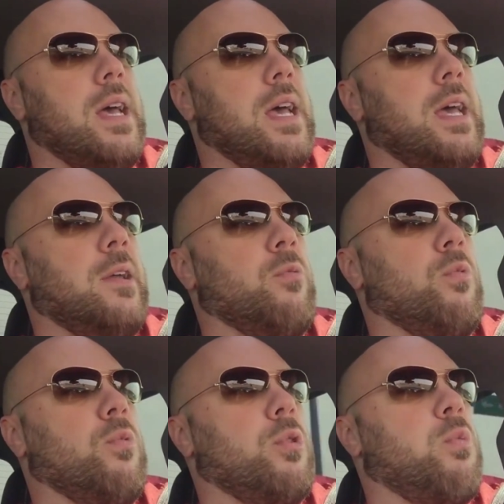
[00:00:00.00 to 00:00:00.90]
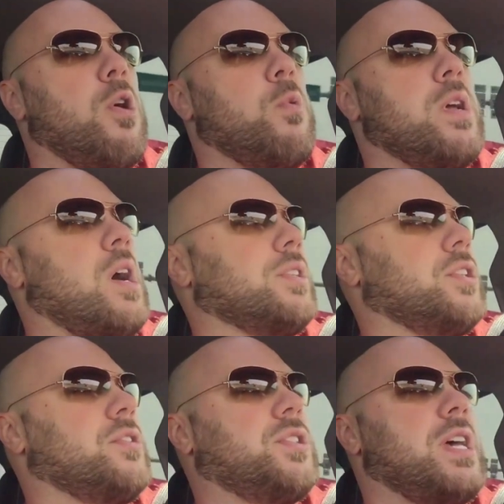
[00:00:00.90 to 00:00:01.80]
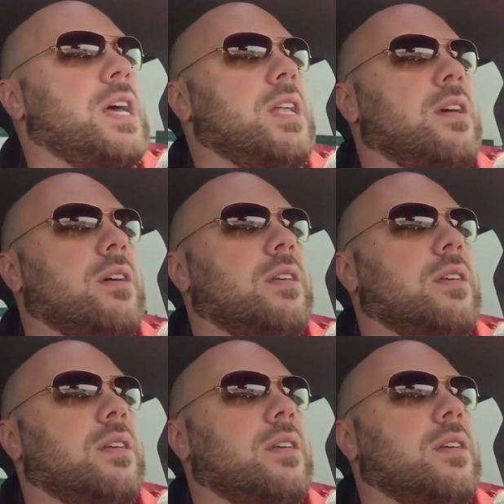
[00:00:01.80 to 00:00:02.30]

And with what we also said